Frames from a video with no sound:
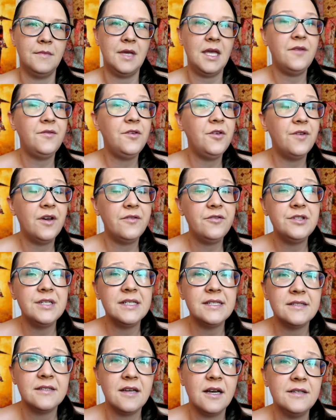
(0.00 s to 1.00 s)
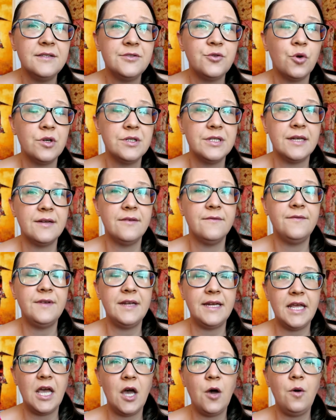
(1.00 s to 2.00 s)
If you've ever discussed or done a
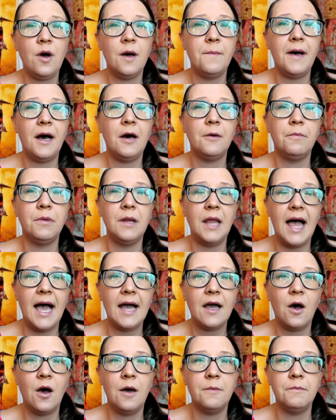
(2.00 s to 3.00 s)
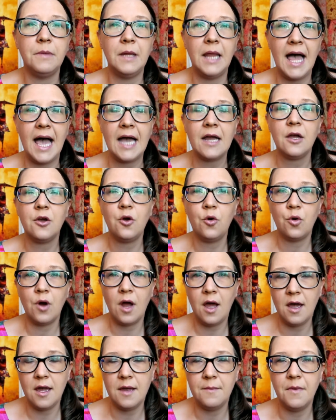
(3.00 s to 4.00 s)
video about black on black
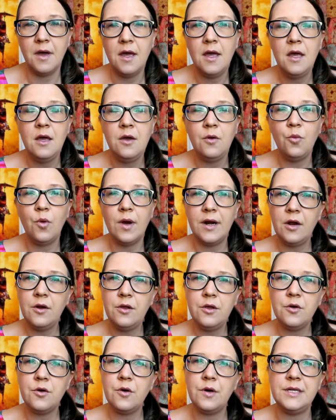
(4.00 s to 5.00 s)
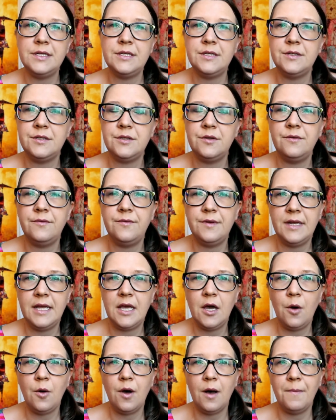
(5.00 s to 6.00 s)
crime, when are you going to do a
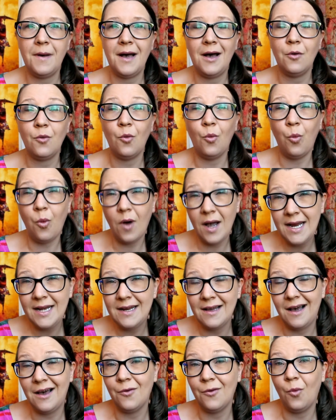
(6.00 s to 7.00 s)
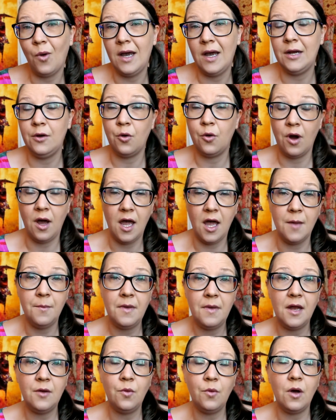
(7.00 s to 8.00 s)
video about white on white
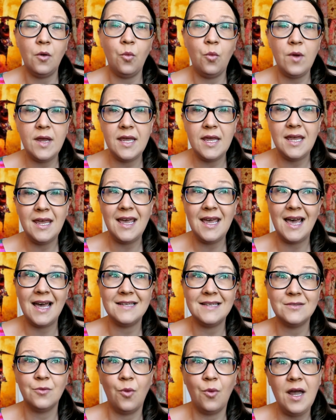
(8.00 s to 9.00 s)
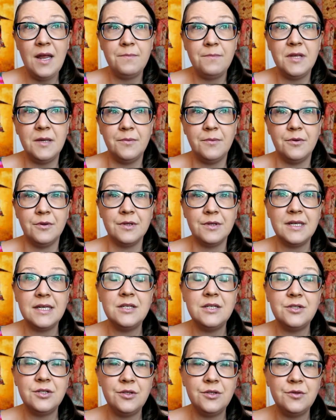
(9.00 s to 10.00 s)
crime and what we as white people
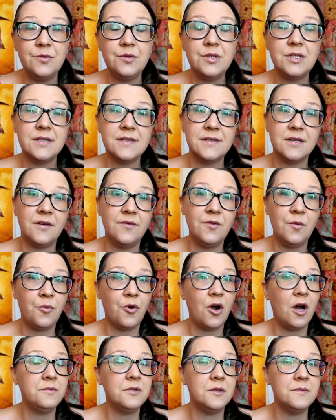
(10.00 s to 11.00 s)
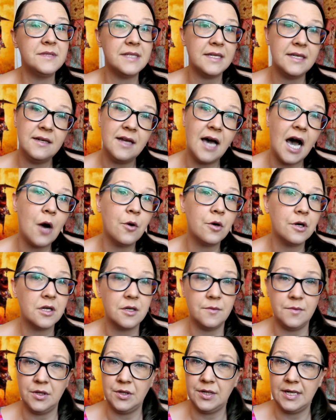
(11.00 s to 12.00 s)
can do to solve the problems in our
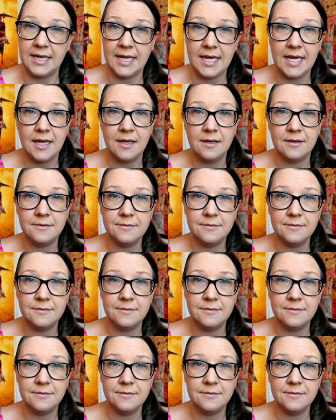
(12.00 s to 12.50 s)
community?